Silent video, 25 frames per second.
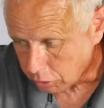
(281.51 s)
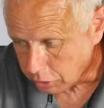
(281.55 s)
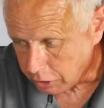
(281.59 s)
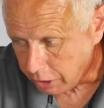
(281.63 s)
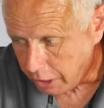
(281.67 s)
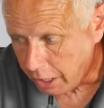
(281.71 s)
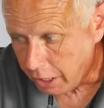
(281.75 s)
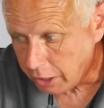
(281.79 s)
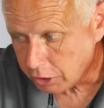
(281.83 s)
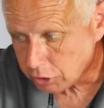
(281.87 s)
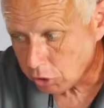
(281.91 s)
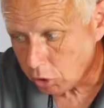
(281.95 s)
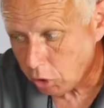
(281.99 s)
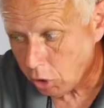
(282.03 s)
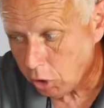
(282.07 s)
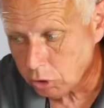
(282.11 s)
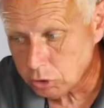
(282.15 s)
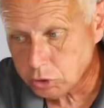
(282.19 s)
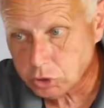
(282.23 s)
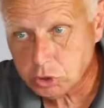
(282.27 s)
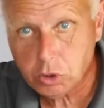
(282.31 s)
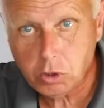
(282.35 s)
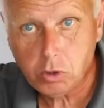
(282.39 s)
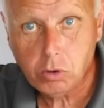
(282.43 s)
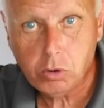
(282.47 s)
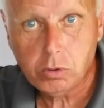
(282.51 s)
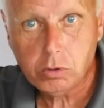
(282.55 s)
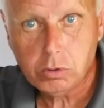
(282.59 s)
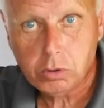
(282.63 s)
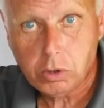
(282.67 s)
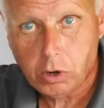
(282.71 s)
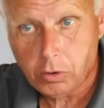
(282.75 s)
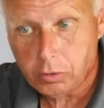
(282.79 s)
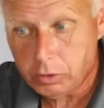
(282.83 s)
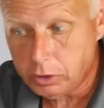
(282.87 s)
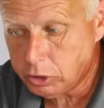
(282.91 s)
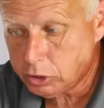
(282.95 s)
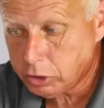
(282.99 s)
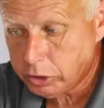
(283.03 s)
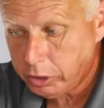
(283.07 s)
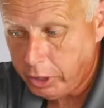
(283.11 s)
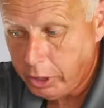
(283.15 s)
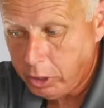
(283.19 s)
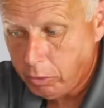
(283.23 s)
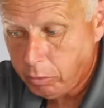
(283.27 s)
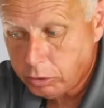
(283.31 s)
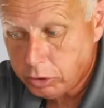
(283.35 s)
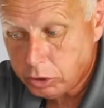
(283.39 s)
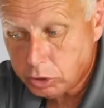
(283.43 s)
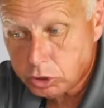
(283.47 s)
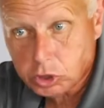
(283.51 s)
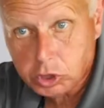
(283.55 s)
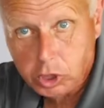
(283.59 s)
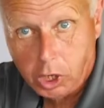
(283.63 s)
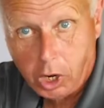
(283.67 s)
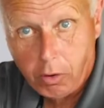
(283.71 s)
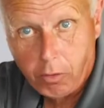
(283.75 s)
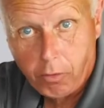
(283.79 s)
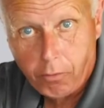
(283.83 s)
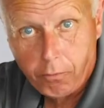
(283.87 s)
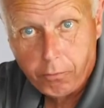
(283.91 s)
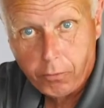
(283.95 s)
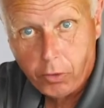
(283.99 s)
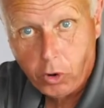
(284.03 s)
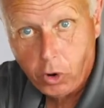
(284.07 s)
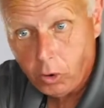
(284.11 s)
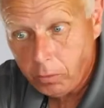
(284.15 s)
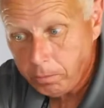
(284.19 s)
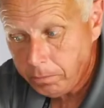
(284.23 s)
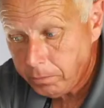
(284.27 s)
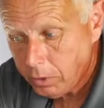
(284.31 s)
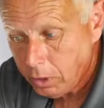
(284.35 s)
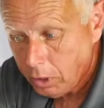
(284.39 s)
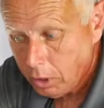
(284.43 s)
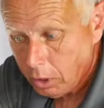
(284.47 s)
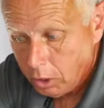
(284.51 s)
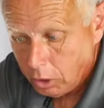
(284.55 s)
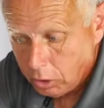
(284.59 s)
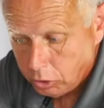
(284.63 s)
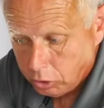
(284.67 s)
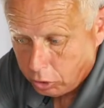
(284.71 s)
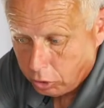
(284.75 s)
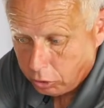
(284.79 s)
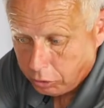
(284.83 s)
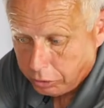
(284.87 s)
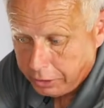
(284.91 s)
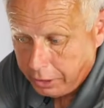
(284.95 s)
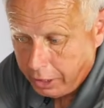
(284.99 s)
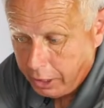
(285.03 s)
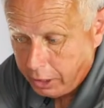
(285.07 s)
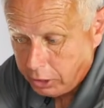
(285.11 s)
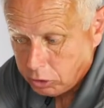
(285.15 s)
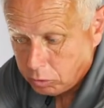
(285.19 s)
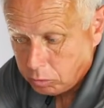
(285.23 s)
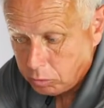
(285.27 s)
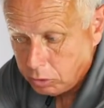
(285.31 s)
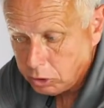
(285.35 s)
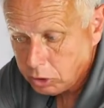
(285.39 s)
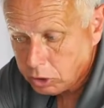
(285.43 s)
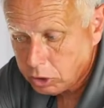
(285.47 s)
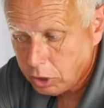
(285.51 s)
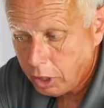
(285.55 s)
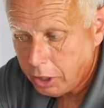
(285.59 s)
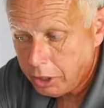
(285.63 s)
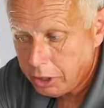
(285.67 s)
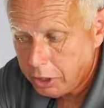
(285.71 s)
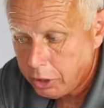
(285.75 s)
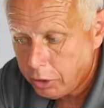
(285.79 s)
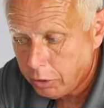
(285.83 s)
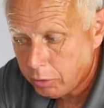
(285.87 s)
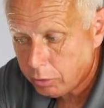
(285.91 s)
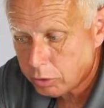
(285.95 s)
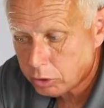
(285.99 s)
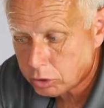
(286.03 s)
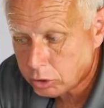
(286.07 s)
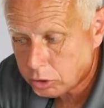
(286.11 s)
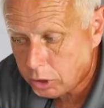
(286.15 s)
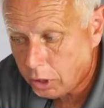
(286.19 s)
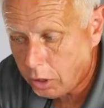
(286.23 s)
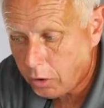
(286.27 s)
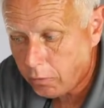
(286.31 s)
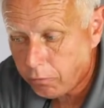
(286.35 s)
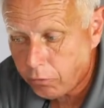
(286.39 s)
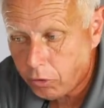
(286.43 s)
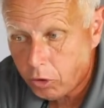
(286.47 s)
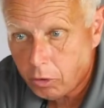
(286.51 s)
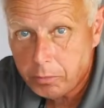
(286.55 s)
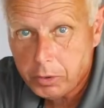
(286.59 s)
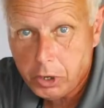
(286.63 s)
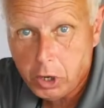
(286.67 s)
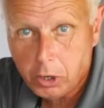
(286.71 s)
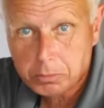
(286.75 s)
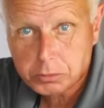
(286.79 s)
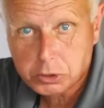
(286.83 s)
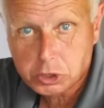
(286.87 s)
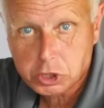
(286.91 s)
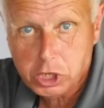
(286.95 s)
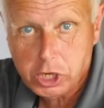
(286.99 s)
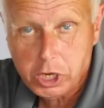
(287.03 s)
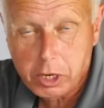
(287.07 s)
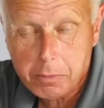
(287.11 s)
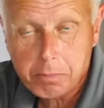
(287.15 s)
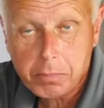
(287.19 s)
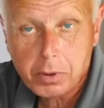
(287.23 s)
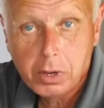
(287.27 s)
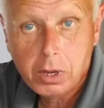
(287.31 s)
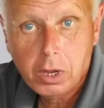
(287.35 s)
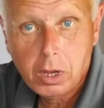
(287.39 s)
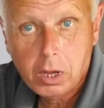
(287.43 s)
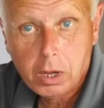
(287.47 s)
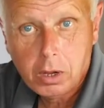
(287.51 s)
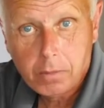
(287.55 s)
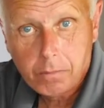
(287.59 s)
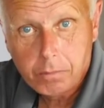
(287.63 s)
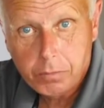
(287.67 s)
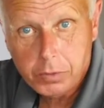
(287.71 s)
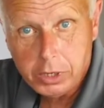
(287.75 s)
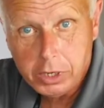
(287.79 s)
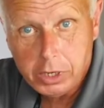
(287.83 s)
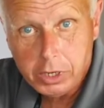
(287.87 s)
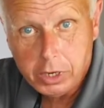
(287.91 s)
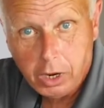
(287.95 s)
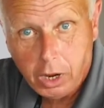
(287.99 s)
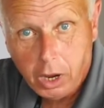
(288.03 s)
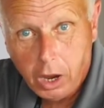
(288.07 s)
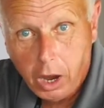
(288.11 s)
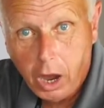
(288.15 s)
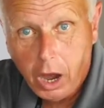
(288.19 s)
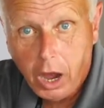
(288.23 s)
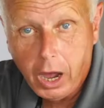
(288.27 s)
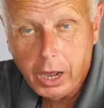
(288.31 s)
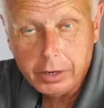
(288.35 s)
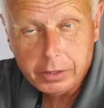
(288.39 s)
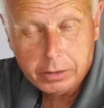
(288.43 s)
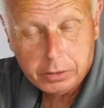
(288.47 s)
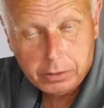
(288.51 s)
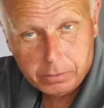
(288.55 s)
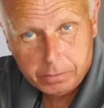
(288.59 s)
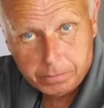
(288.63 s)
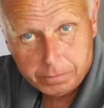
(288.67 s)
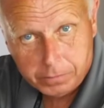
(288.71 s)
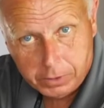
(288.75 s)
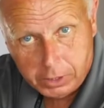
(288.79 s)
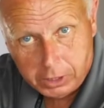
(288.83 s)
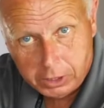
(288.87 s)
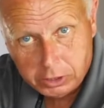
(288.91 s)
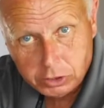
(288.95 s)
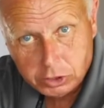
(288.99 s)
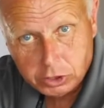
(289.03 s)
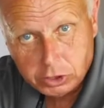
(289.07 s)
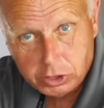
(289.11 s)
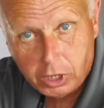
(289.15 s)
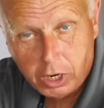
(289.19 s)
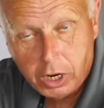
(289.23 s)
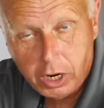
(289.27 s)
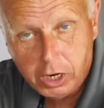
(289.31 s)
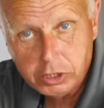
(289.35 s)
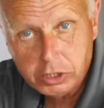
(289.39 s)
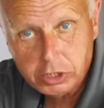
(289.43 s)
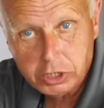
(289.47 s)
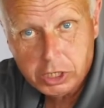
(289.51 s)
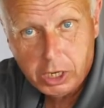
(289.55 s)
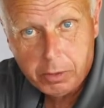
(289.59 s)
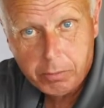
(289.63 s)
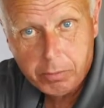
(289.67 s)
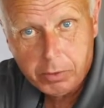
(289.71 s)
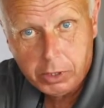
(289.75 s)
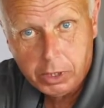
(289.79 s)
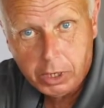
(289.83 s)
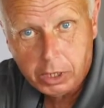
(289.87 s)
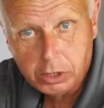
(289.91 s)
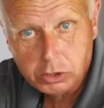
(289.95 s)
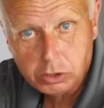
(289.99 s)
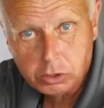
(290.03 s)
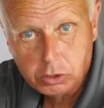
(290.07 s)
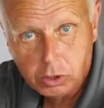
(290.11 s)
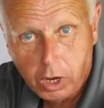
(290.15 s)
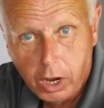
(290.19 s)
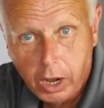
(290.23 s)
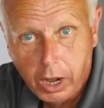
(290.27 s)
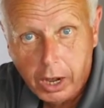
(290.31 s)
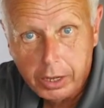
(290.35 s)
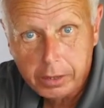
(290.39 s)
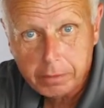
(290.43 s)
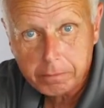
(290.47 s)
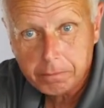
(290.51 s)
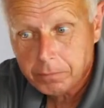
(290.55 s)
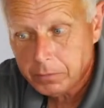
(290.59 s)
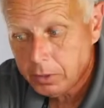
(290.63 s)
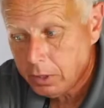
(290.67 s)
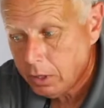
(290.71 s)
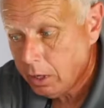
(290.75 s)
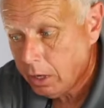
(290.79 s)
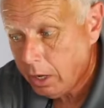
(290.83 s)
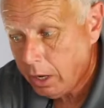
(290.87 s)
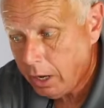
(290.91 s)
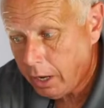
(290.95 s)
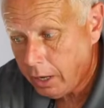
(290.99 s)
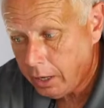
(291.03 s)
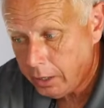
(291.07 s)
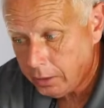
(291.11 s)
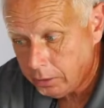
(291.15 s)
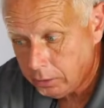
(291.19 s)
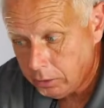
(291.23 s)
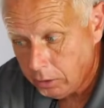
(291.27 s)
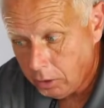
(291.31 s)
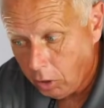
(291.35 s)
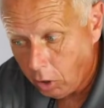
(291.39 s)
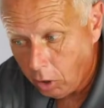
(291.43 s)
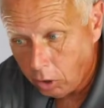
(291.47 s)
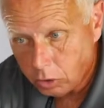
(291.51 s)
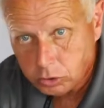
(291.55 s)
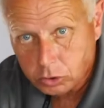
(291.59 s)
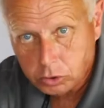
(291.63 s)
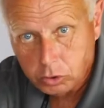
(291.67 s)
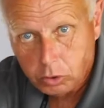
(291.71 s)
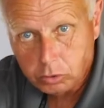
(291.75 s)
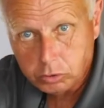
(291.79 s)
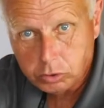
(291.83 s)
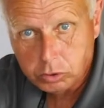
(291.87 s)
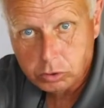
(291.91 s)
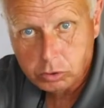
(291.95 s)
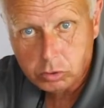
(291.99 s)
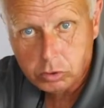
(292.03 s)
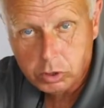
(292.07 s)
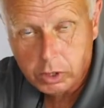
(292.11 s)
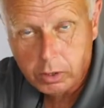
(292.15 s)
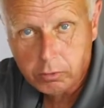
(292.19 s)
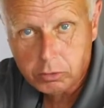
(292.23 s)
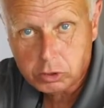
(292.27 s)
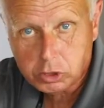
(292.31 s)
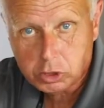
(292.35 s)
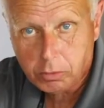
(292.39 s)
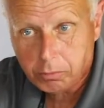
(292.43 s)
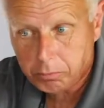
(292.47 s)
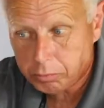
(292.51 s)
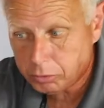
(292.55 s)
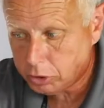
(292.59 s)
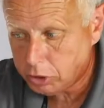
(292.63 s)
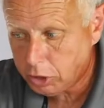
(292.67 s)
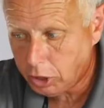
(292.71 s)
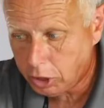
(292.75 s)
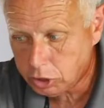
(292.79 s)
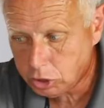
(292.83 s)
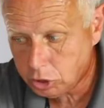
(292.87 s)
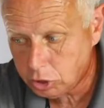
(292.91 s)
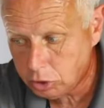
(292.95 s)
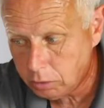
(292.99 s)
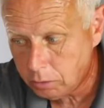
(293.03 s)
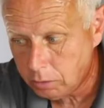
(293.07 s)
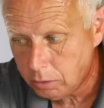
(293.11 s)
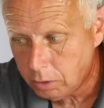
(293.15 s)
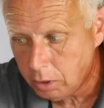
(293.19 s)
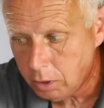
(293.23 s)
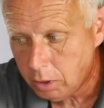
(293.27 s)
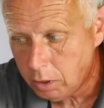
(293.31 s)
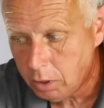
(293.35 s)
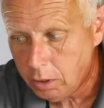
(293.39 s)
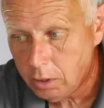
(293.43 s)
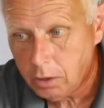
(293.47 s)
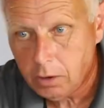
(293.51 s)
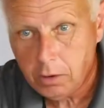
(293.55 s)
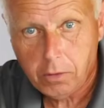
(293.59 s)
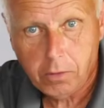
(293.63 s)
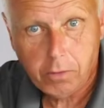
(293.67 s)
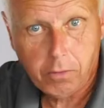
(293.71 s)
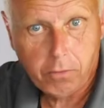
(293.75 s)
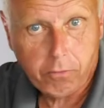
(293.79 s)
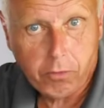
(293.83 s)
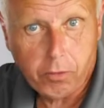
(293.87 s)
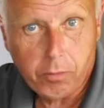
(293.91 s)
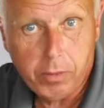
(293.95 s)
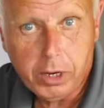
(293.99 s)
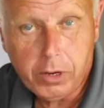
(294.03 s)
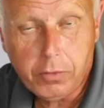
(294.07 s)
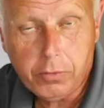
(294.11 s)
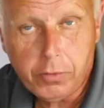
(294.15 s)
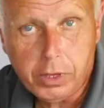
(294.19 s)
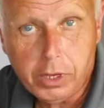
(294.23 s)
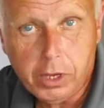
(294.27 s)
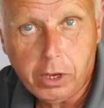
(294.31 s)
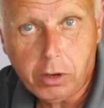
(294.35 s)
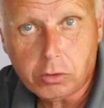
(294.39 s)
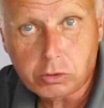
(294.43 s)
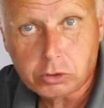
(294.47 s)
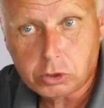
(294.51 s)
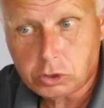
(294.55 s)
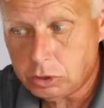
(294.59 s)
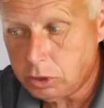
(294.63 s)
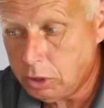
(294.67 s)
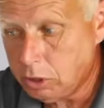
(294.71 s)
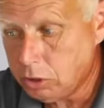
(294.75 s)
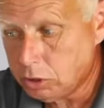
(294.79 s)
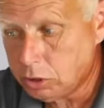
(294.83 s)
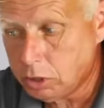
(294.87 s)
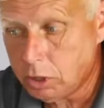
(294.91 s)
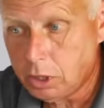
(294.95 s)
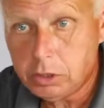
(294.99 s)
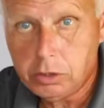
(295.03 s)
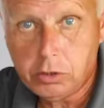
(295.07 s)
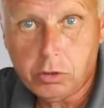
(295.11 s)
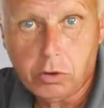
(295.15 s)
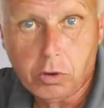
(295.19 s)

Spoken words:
tanks also are insulated with the styrofoam, so your tanks are inside here. The styrofoam helps keep the hot inside, to keep it nice and hot, and also to give it some protection from anything else inside the